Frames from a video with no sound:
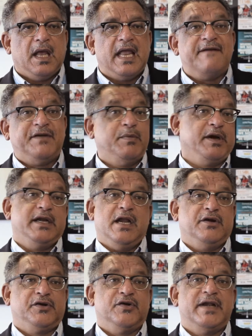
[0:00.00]
Everybody
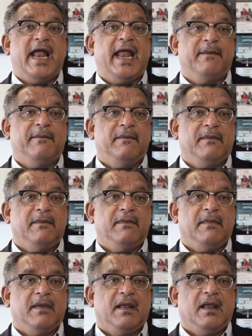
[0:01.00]
knows your name.
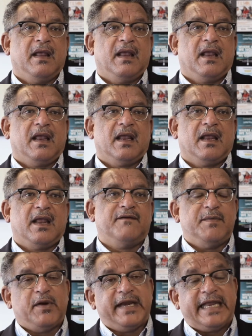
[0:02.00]

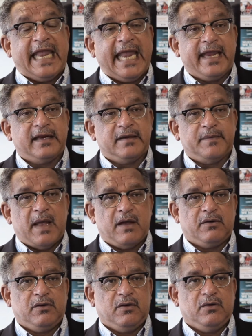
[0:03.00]
Everybody cares
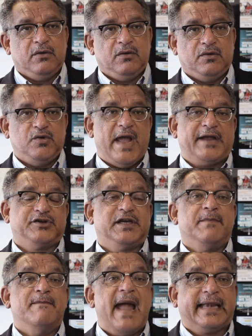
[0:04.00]
about you. You
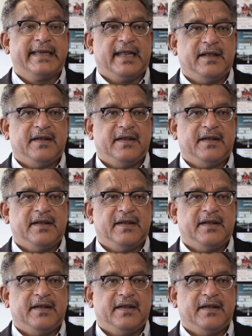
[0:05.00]
actually matter.